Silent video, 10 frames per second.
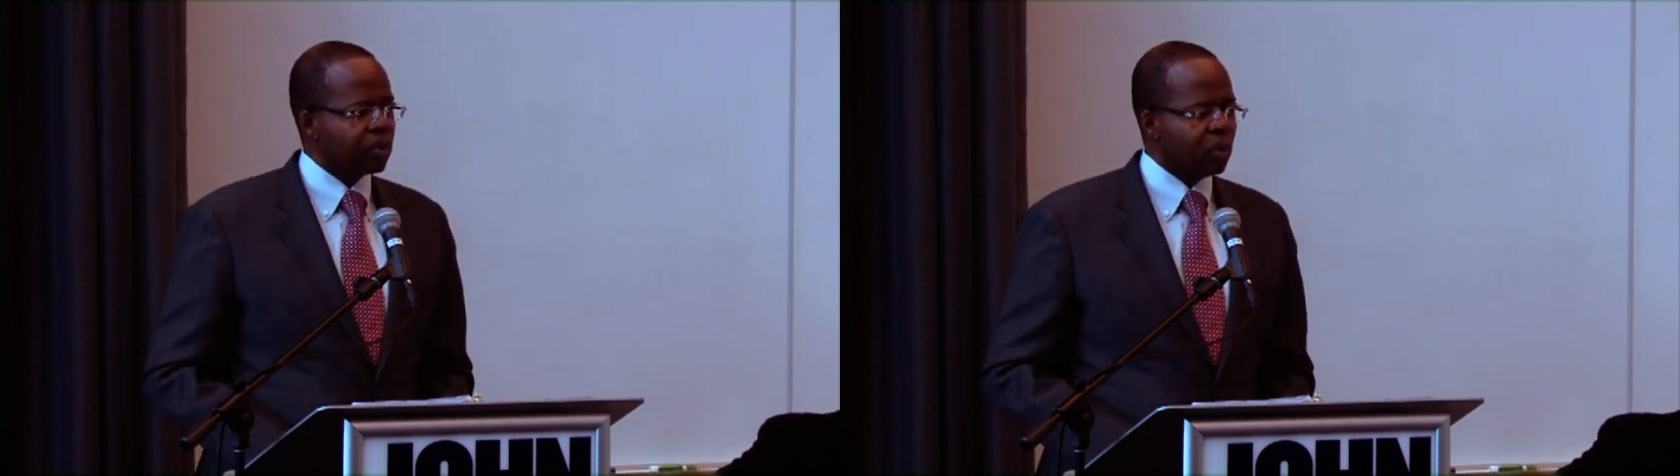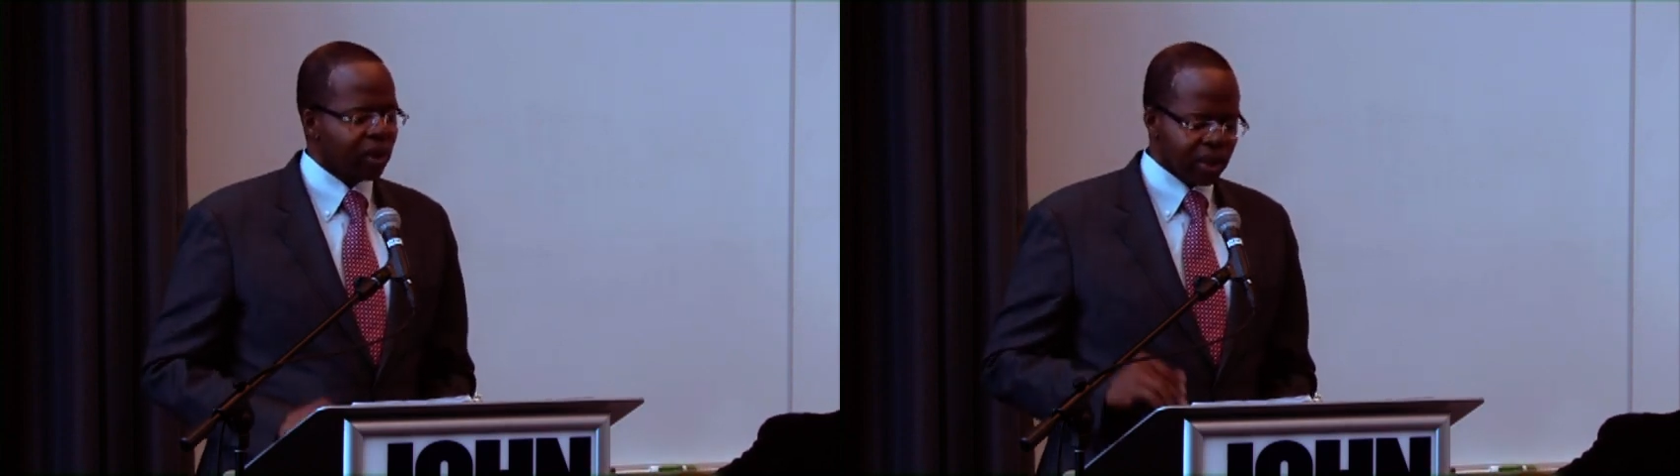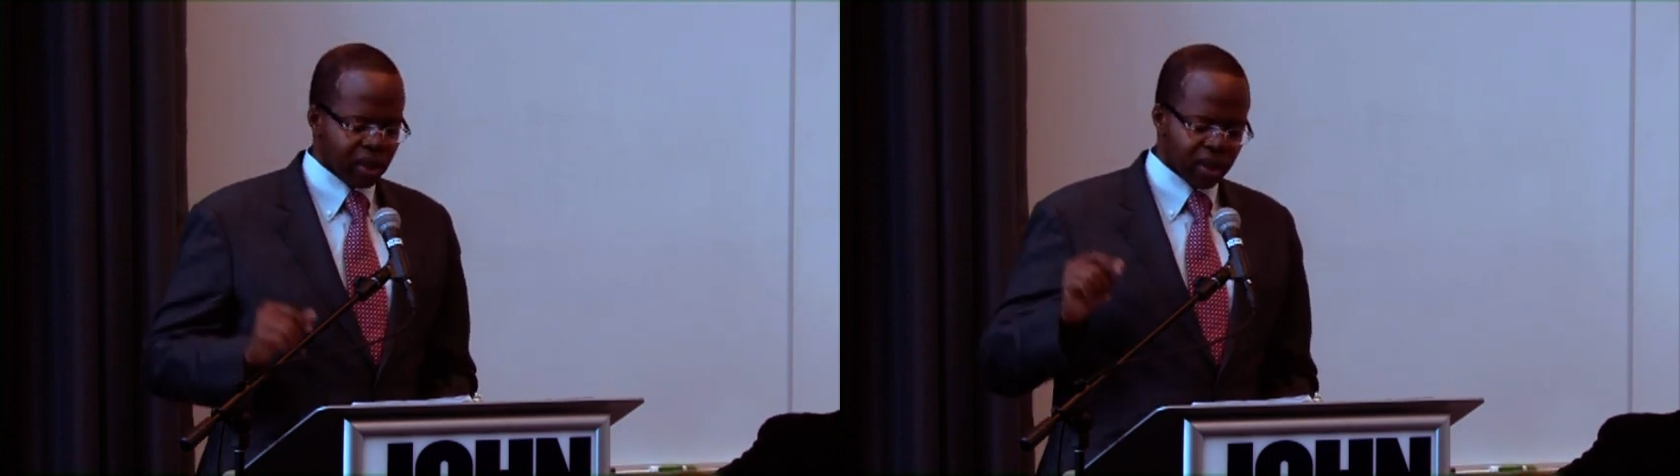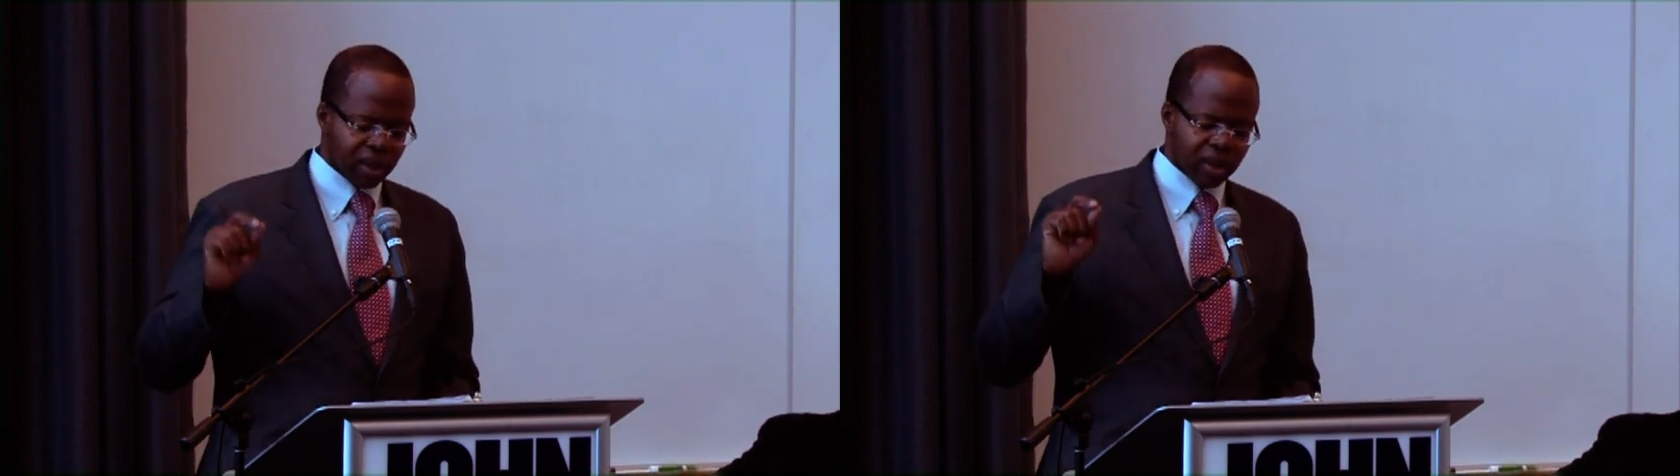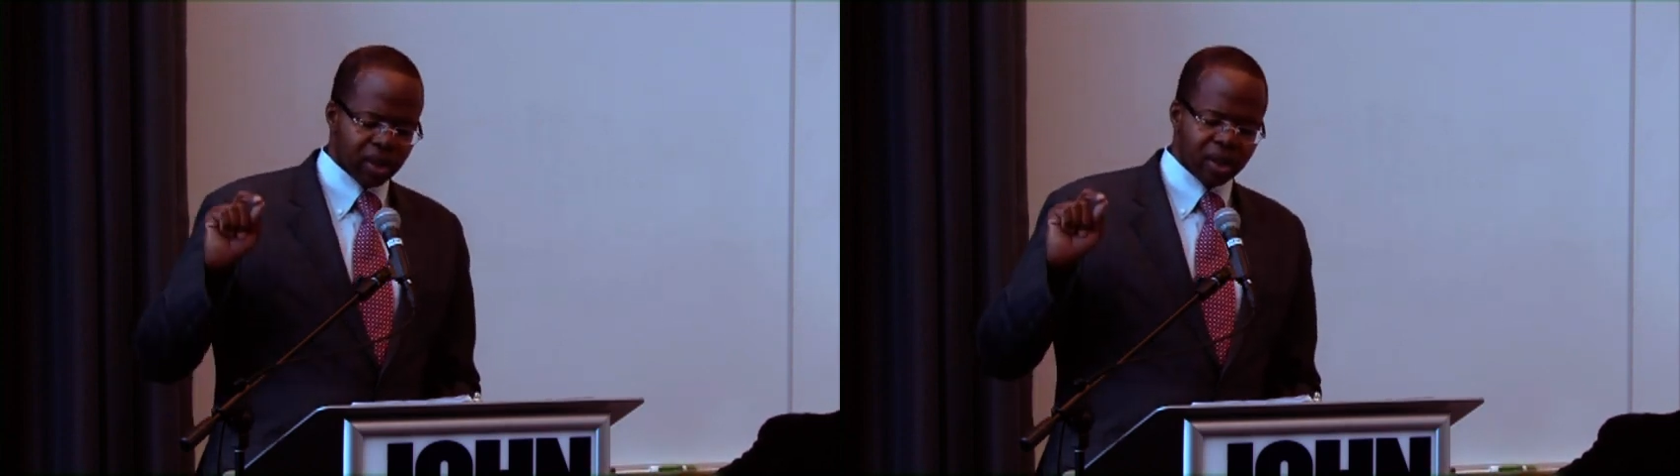with
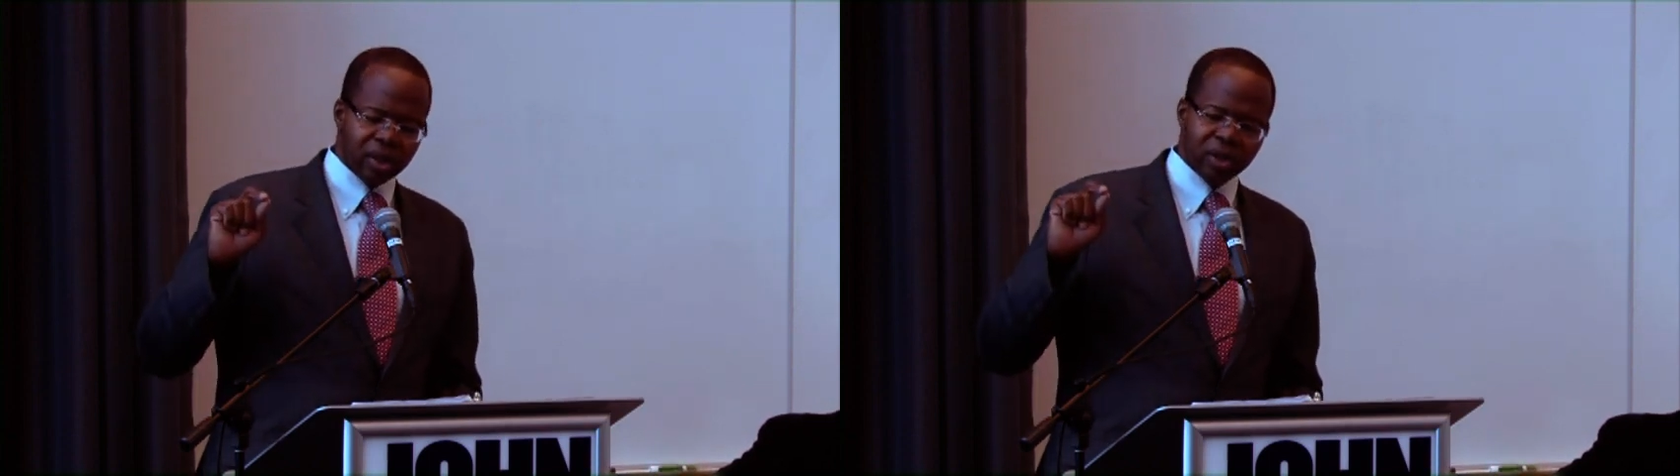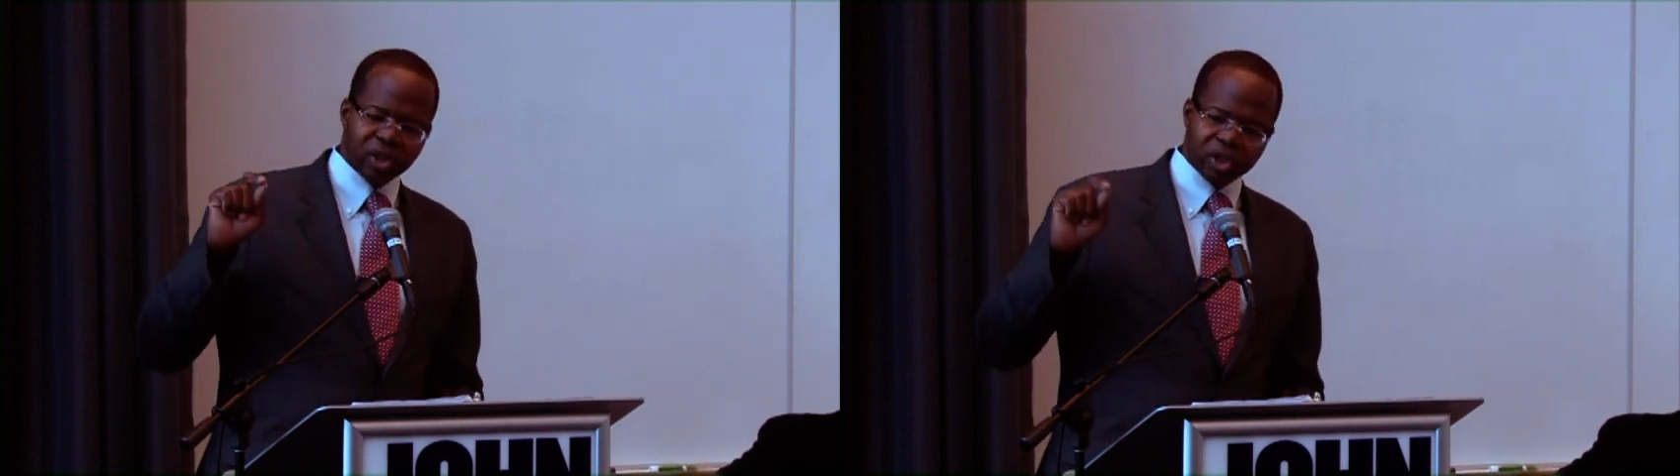the